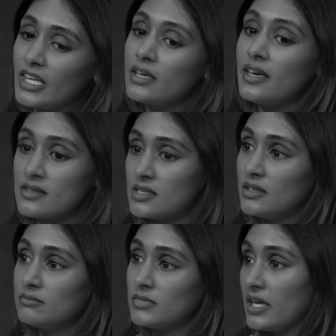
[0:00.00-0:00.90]

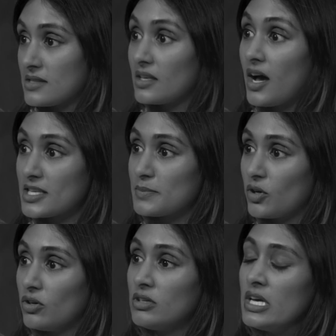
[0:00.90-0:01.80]
Kingston
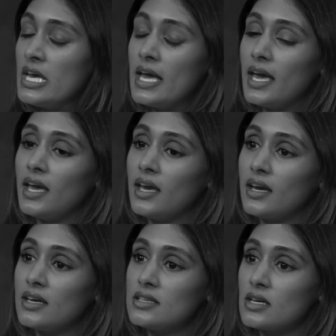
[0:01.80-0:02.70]
Hospital,
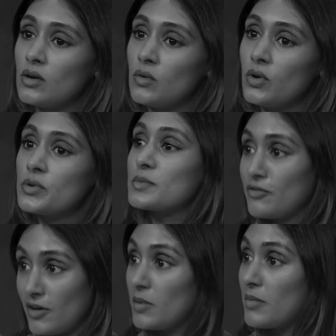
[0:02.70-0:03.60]
and it was my family